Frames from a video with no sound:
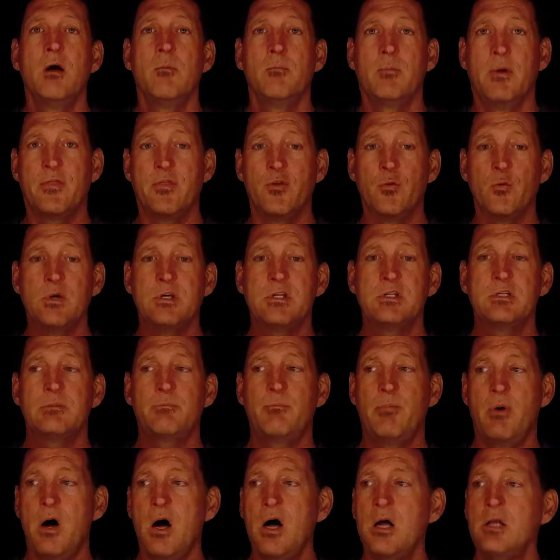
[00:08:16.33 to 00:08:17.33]
But the
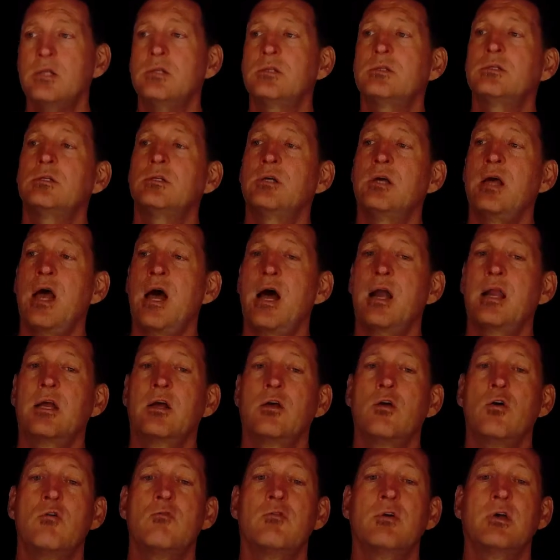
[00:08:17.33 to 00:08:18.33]
response to adding
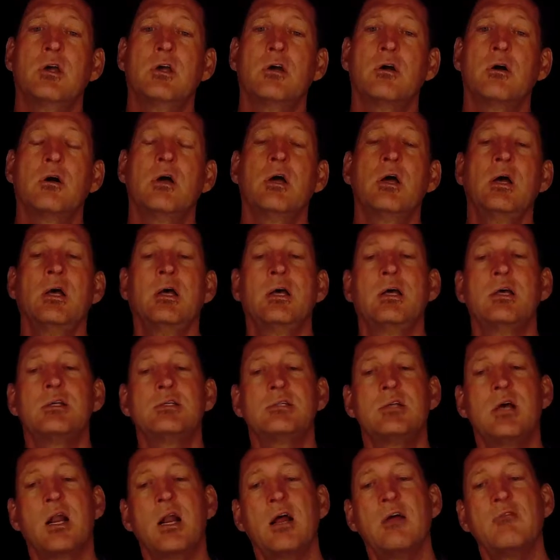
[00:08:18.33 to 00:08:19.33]
it over here is
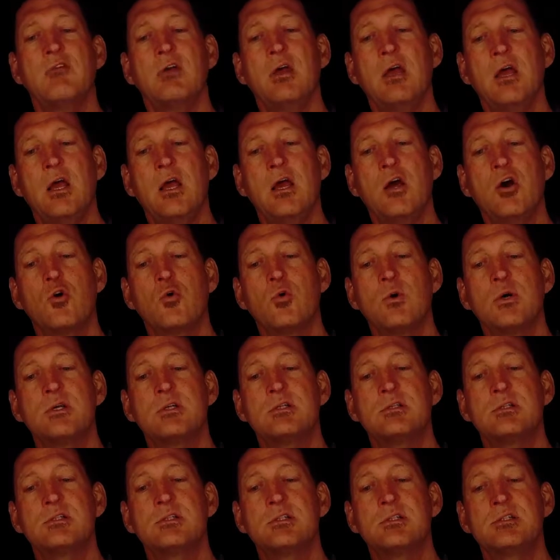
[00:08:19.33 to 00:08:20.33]
that I've
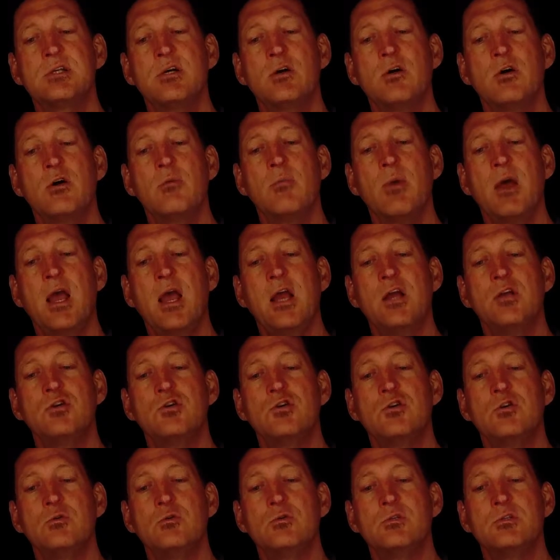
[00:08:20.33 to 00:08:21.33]
increased the serum
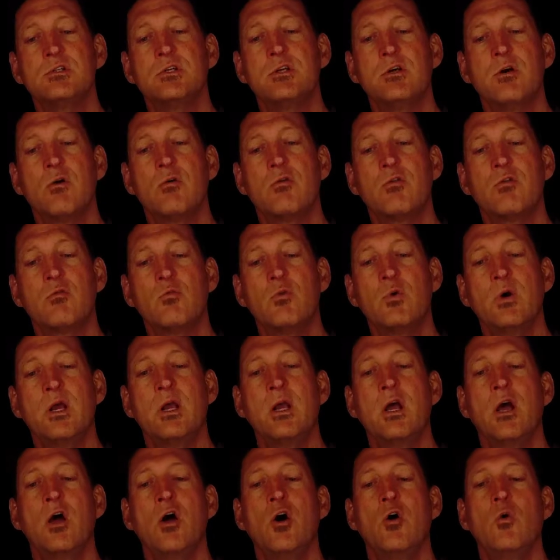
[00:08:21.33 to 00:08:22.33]
H2CO3,